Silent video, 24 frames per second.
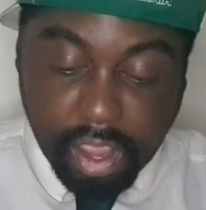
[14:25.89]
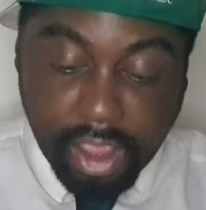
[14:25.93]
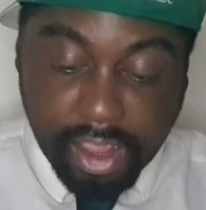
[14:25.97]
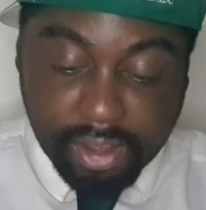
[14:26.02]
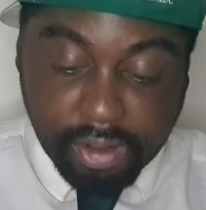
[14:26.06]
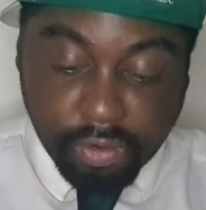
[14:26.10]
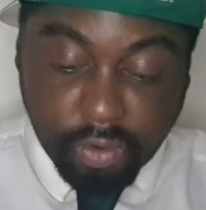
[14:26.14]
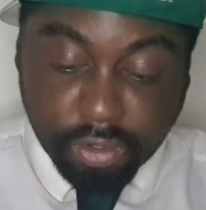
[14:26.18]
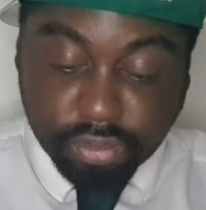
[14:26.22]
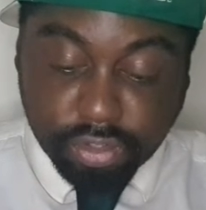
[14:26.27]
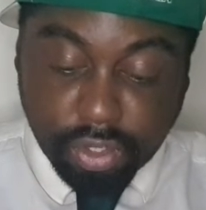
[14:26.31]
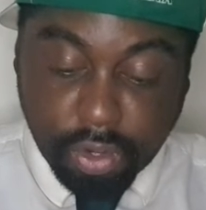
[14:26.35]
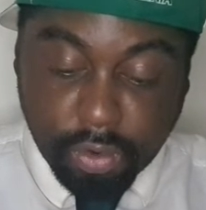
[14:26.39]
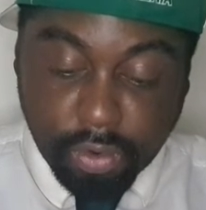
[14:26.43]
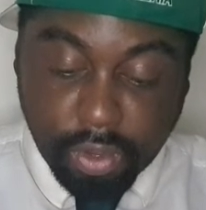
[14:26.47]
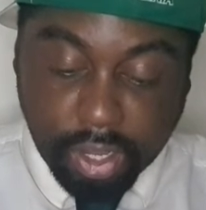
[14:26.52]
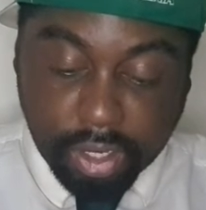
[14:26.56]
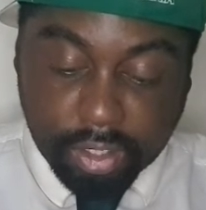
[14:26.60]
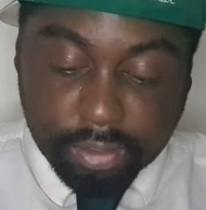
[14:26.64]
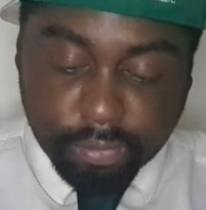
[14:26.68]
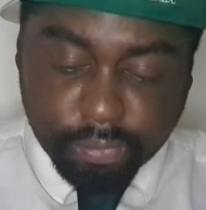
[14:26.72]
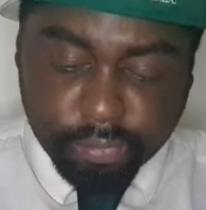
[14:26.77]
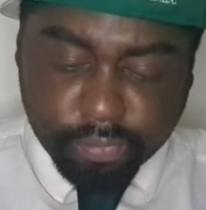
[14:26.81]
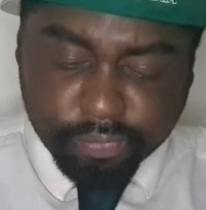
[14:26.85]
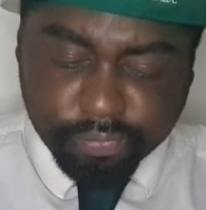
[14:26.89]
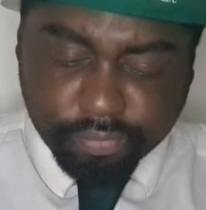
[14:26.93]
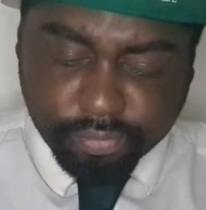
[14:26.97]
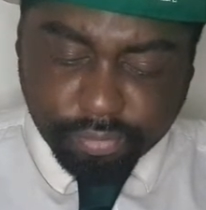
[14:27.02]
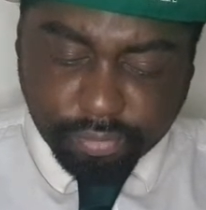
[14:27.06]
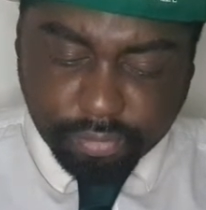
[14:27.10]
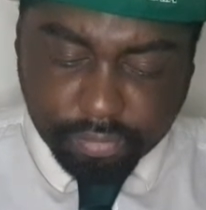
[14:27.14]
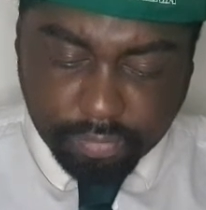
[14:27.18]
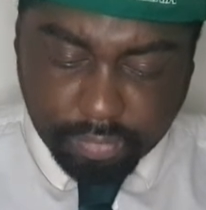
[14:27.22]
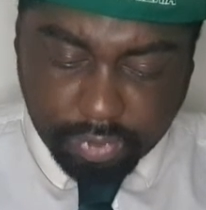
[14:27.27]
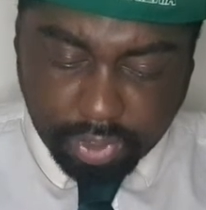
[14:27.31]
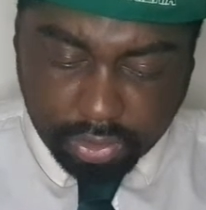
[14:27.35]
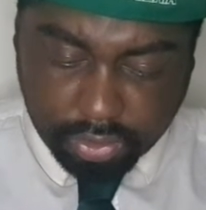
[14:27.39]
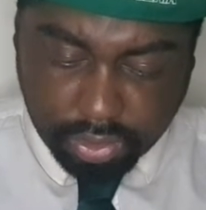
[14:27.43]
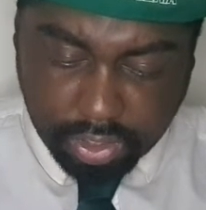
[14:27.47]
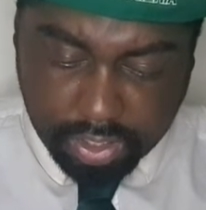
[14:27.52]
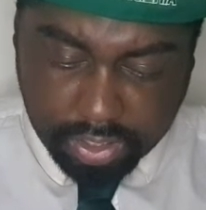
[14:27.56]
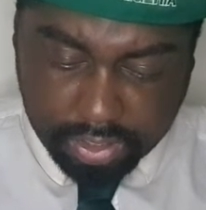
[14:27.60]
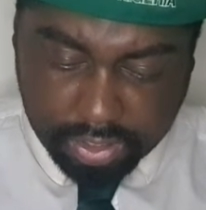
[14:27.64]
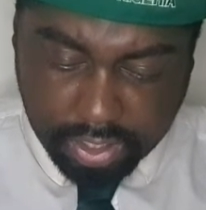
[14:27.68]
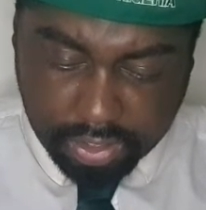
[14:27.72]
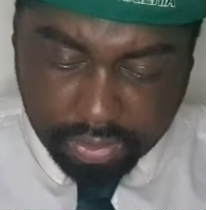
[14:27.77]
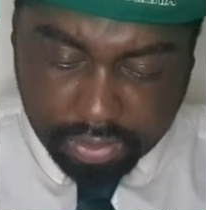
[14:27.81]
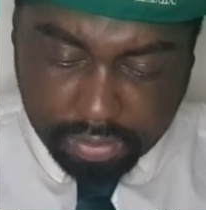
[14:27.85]
and also trying
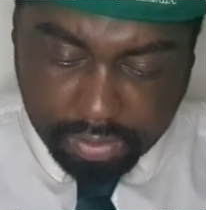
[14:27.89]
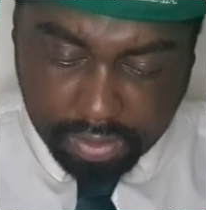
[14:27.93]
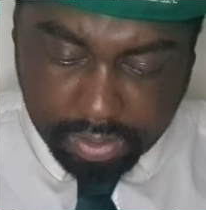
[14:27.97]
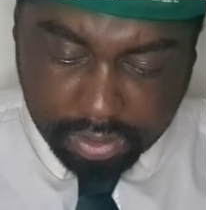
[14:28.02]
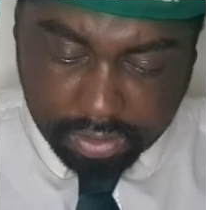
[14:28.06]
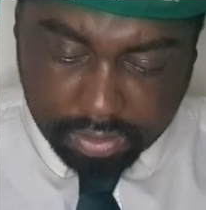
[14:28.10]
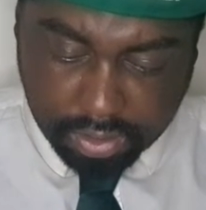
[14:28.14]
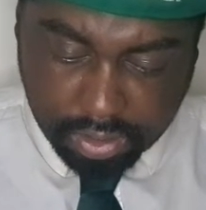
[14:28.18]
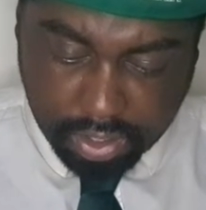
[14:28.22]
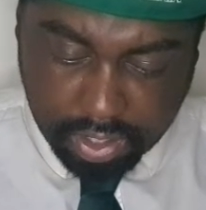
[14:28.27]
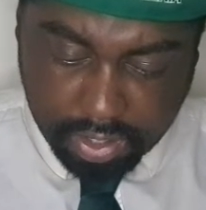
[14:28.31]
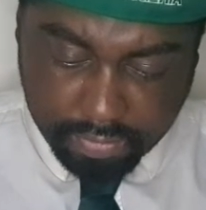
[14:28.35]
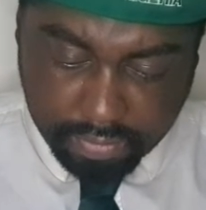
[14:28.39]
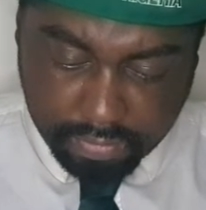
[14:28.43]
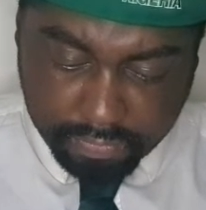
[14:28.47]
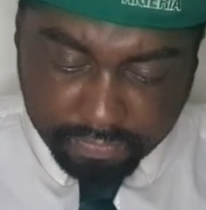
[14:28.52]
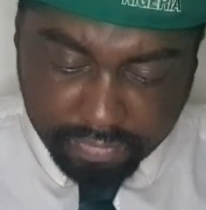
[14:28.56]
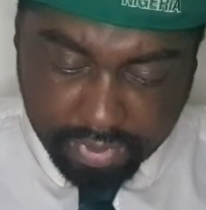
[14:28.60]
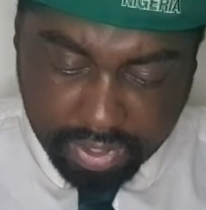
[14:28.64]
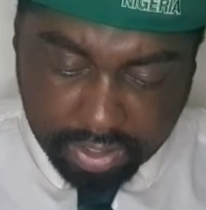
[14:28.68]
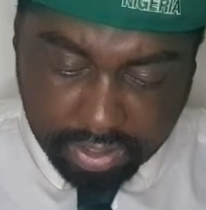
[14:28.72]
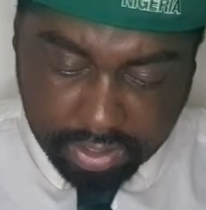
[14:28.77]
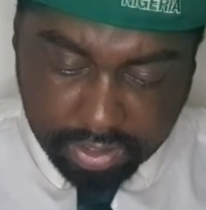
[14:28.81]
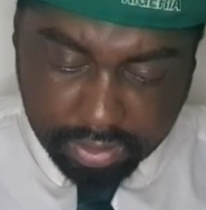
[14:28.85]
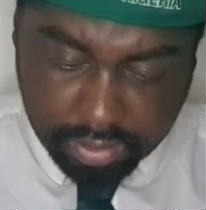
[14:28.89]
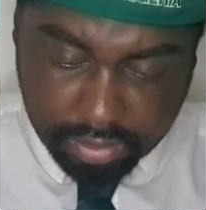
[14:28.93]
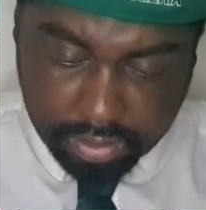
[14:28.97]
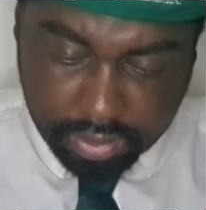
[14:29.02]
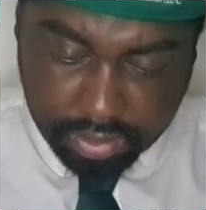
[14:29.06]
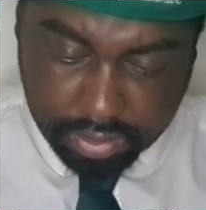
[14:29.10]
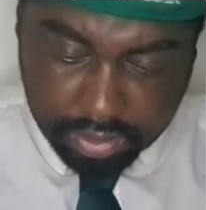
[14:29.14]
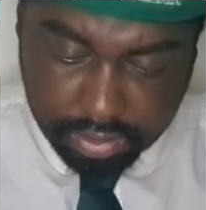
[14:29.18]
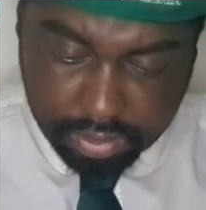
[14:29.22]
to get to it because I can't even find it.